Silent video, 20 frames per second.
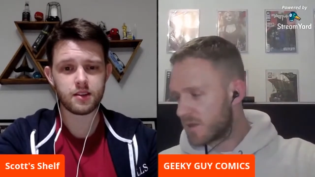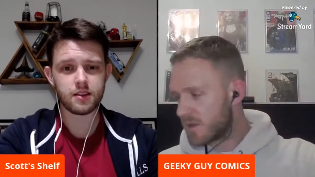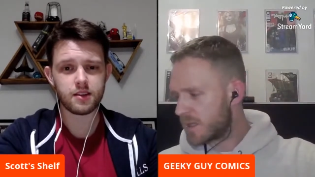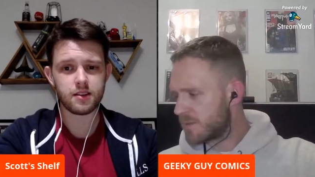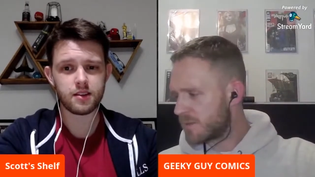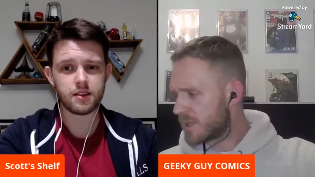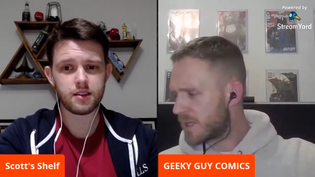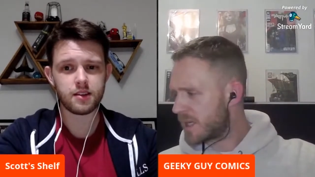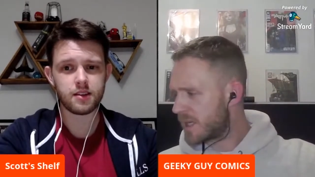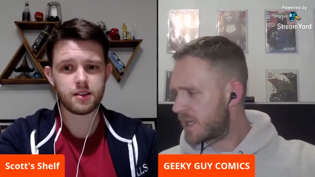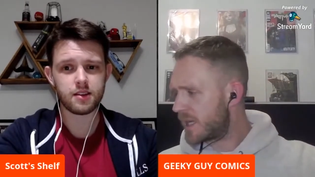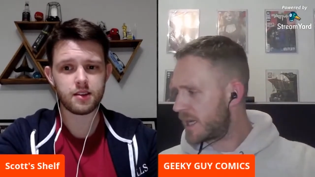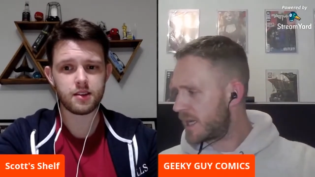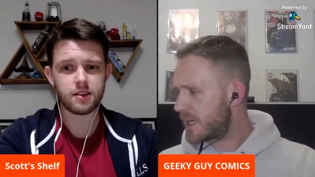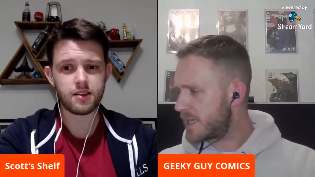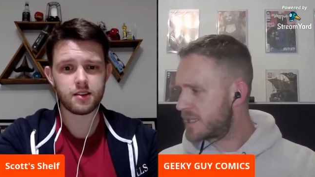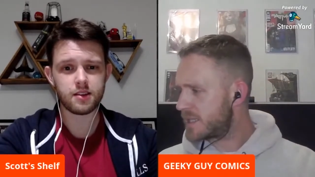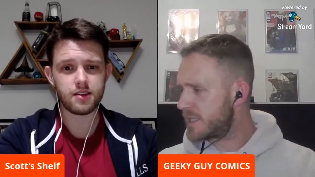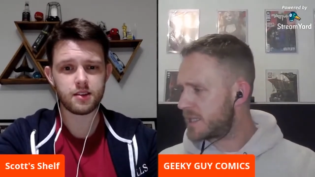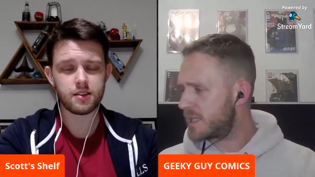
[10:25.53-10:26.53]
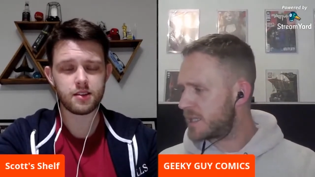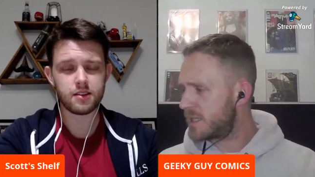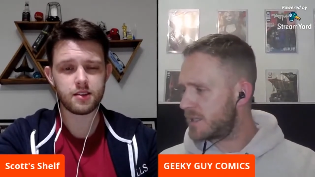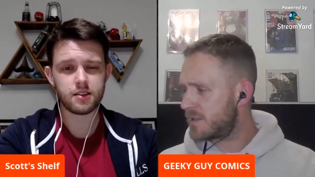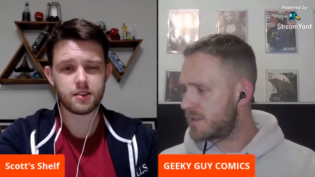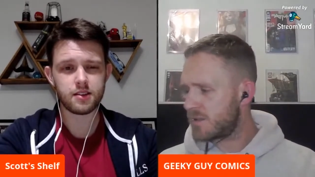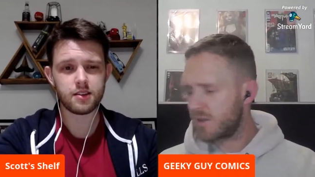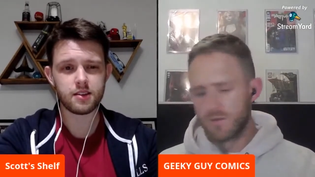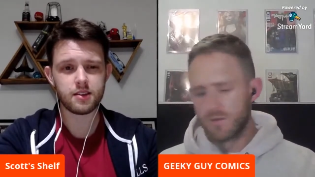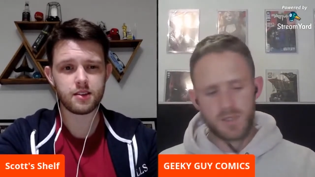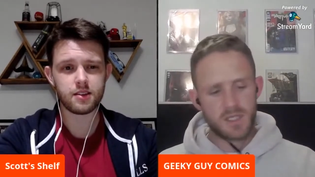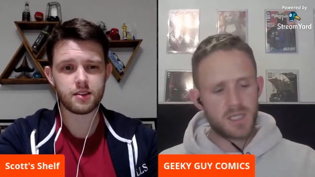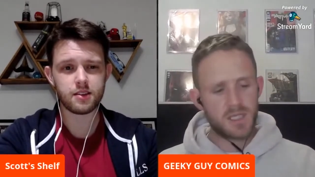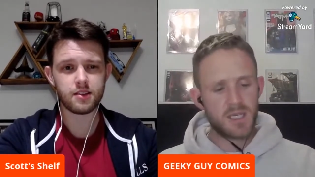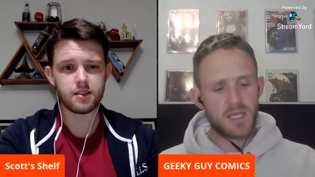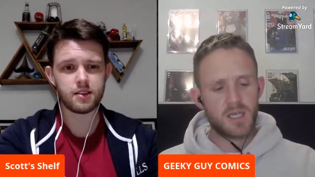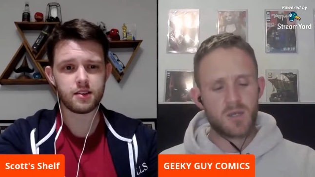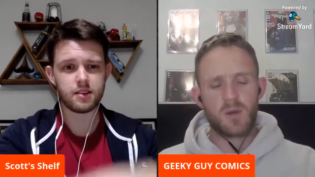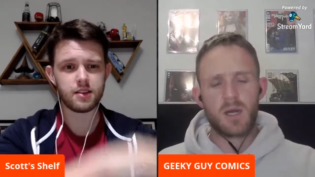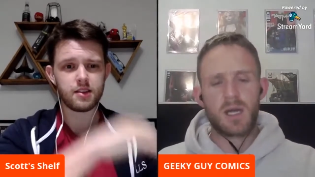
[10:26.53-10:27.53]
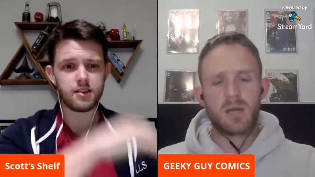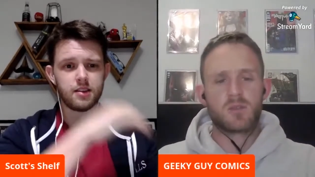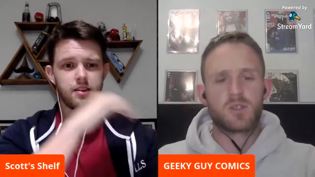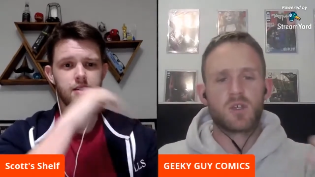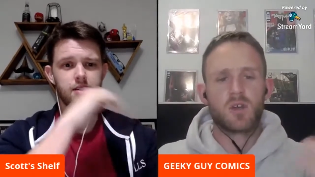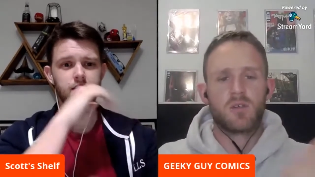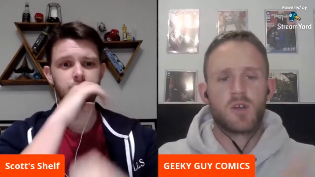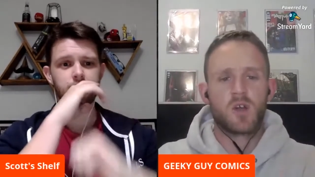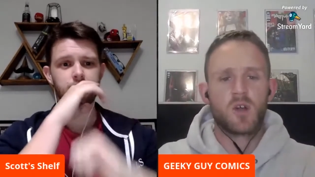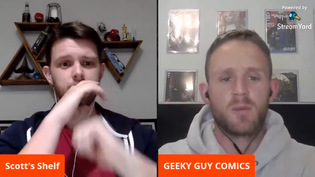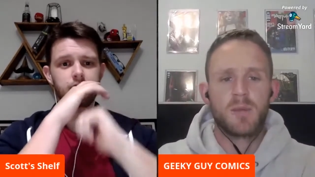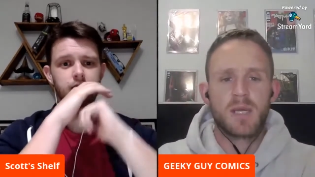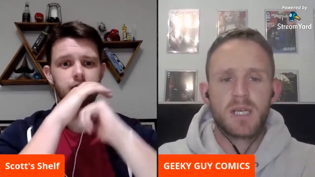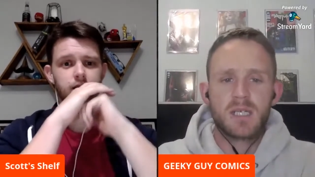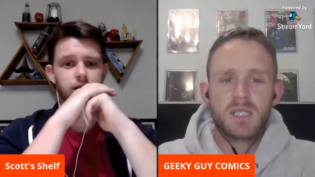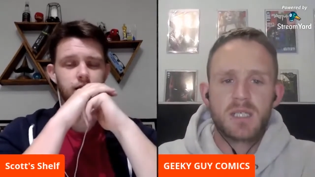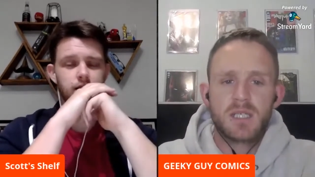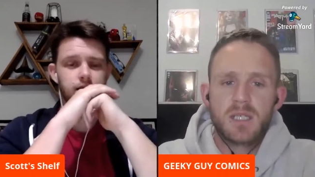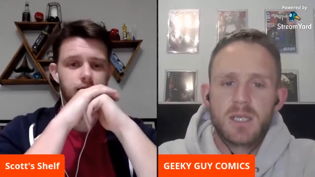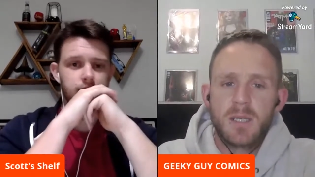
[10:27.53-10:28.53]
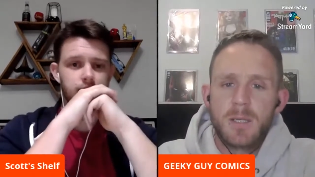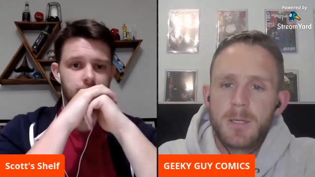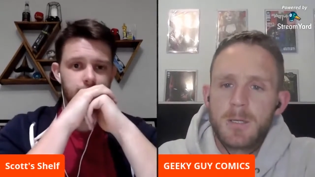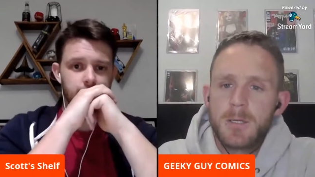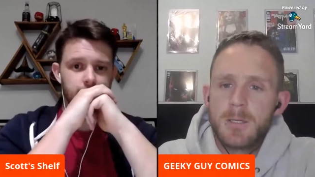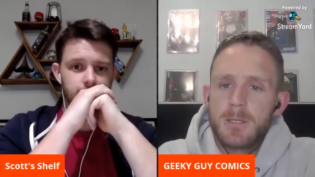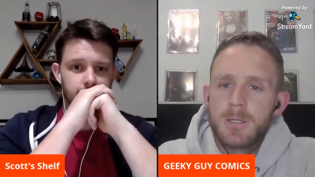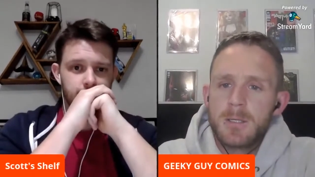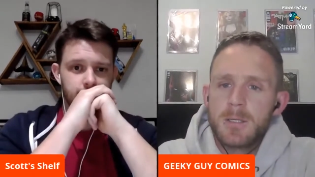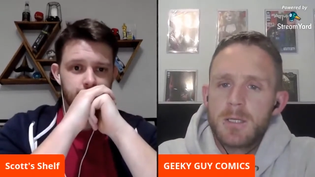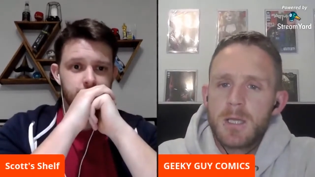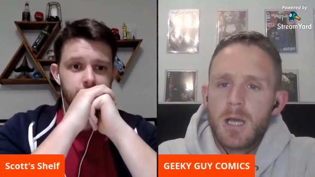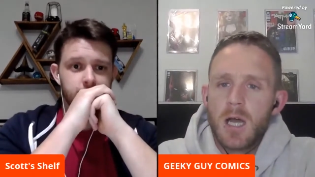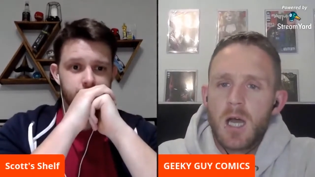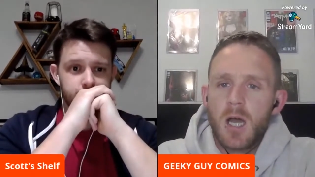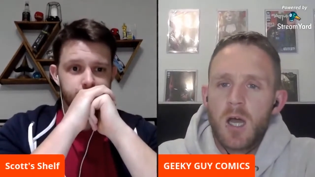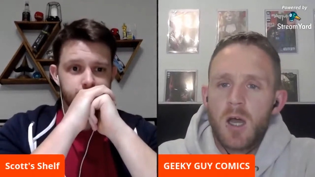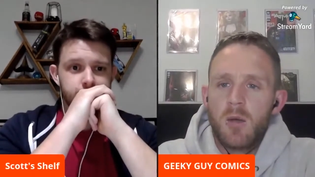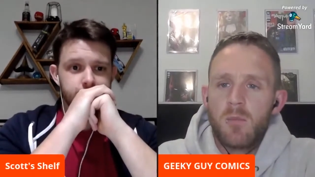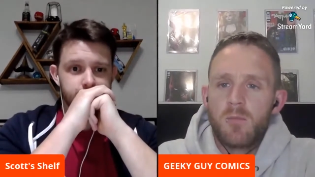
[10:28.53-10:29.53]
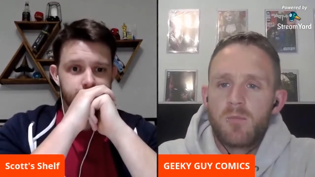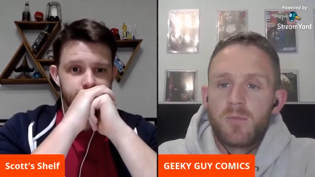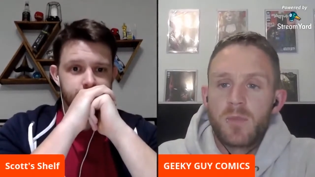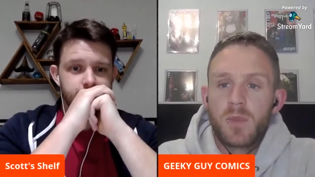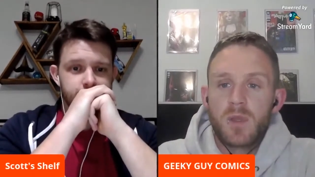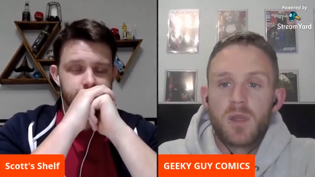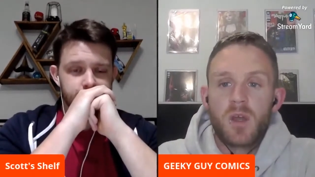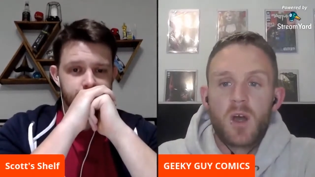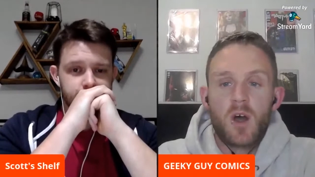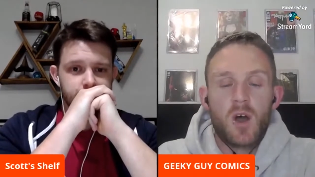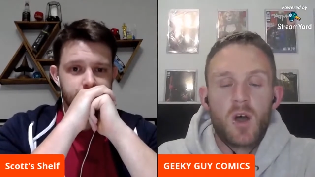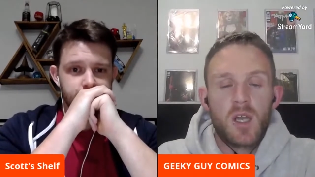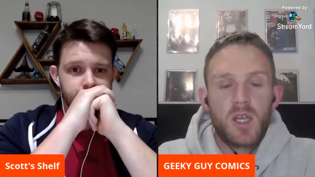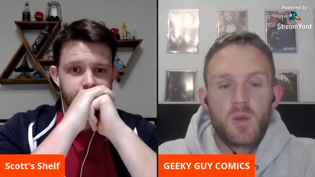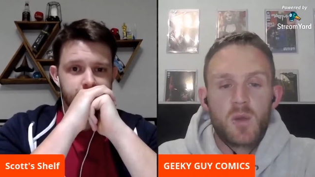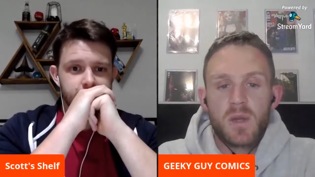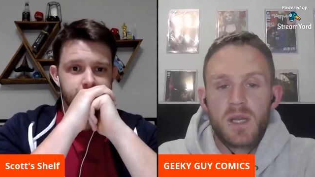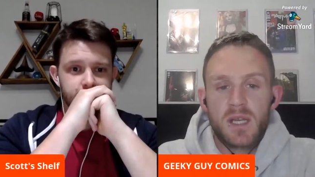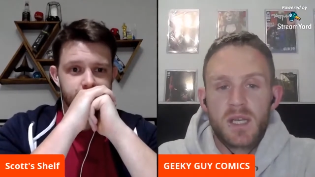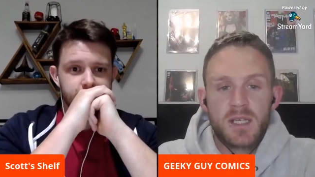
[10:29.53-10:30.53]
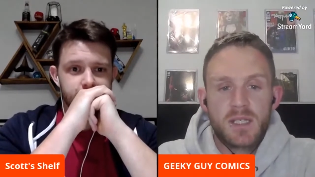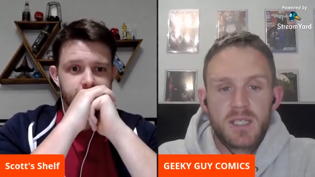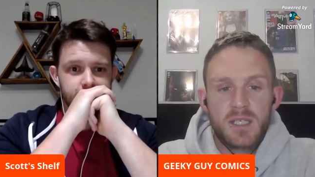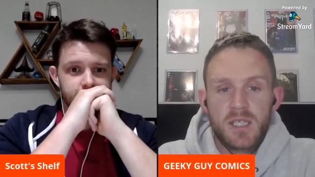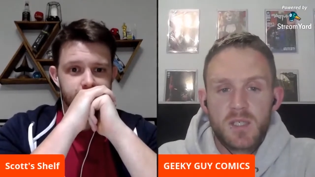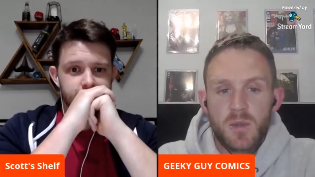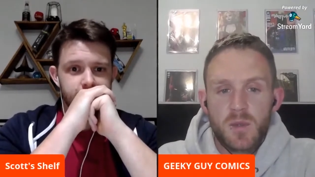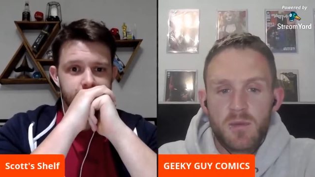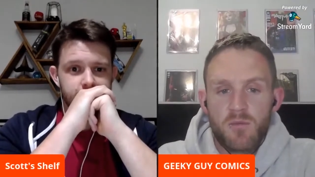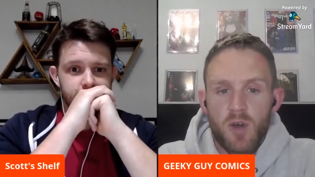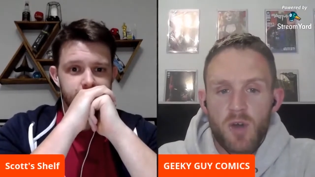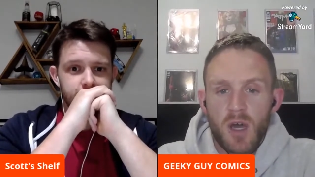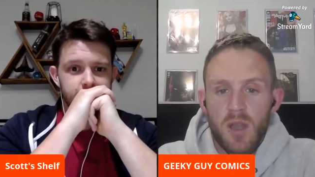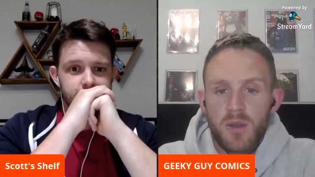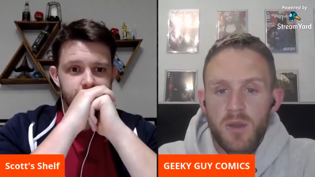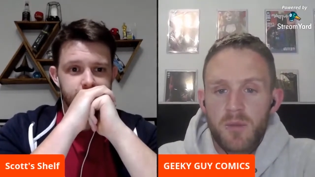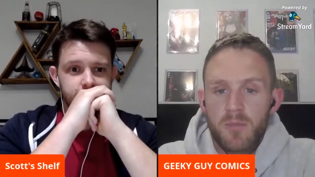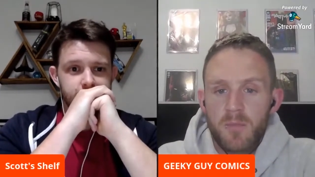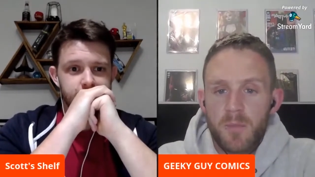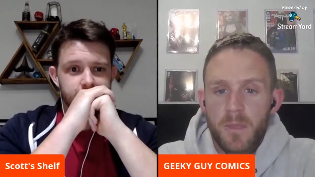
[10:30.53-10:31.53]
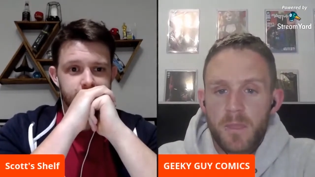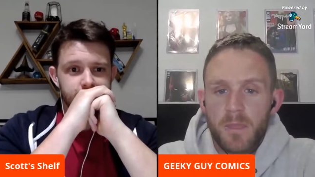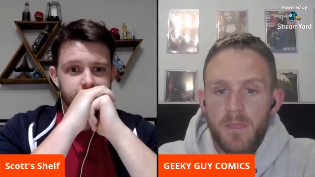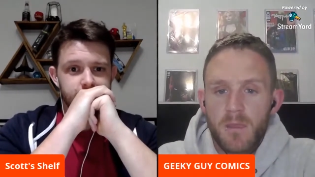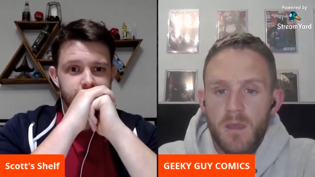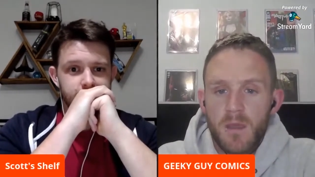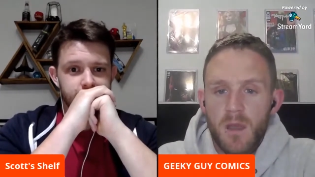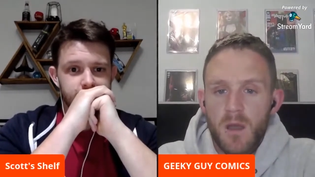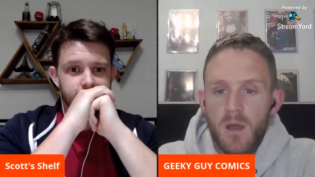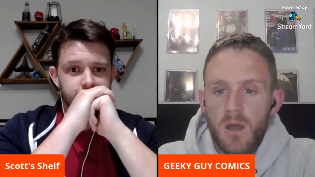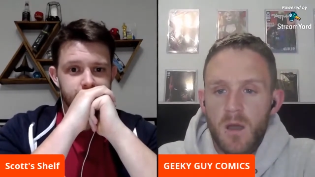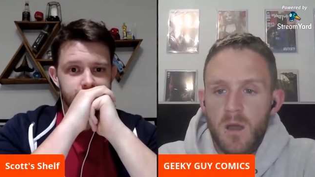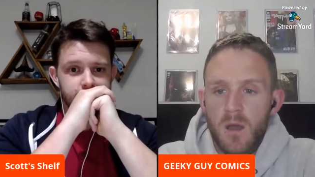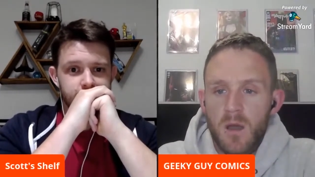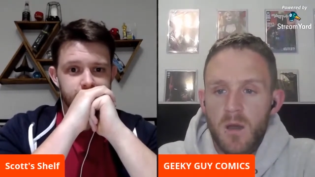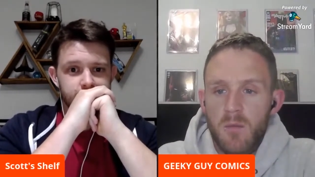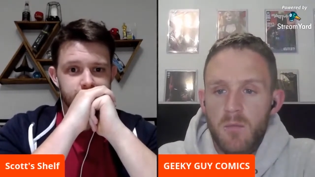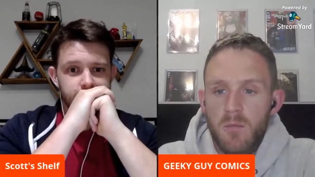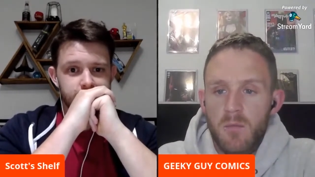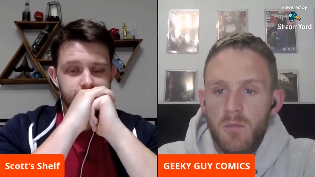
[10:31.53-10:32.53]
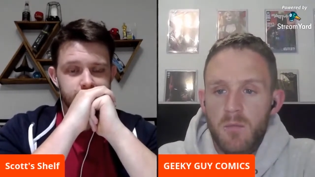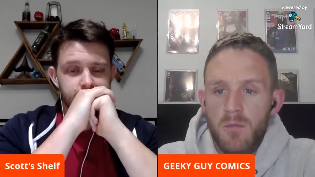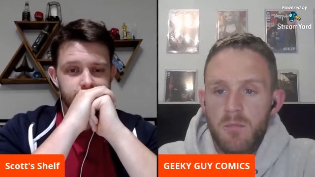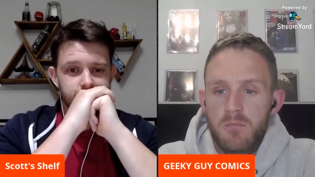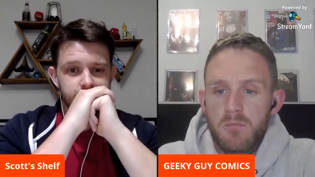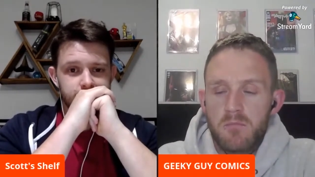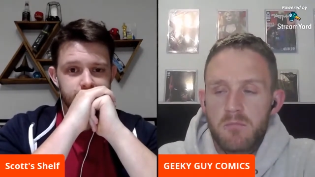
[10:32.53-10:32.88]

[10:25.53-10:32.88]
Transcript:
Speaker 1: I'm collecting, obviously, the Hill House horror comics, um, Harley Quinn continuing run. Um,